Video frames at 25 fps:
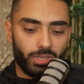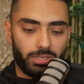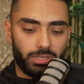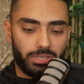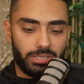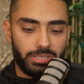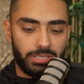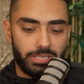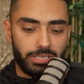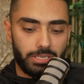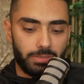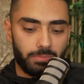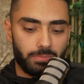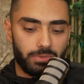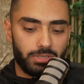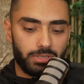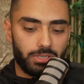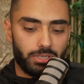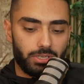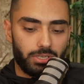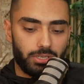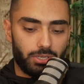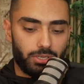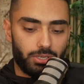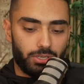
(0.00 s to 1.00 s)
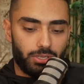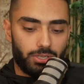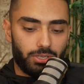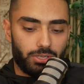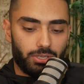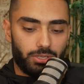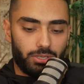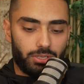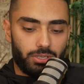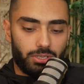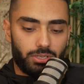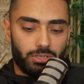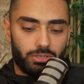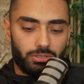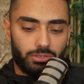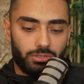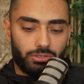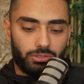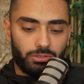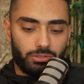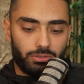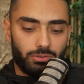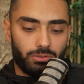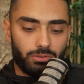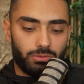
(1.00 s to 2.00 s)
Um,
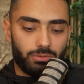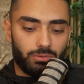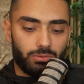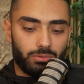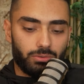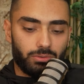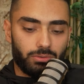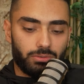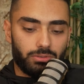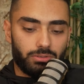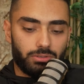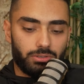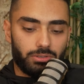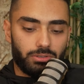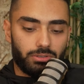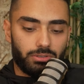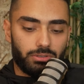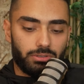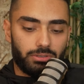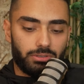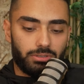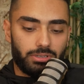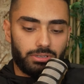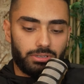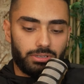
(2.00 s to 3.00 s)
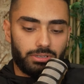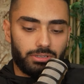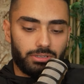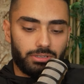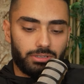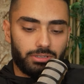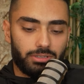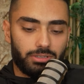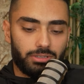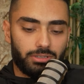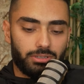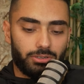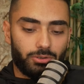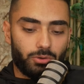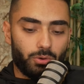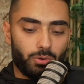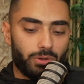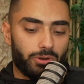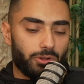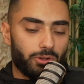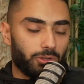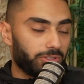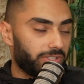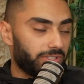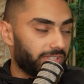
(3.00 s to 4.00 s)
so
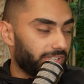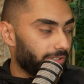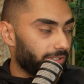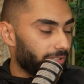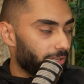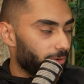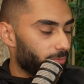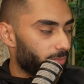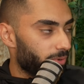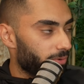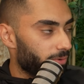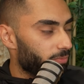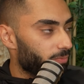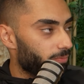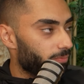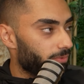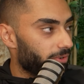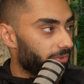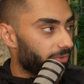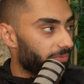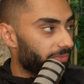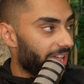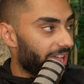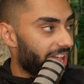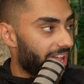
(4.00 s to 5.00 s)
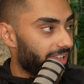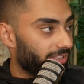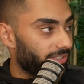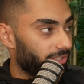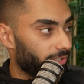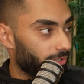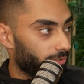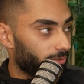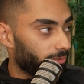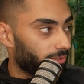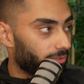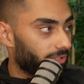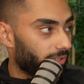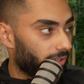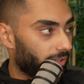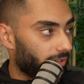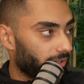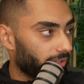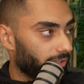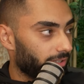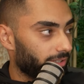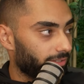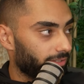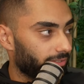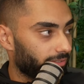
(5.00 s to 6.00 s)
going on to a little bit of SEO
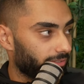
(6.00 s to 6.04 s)
talk,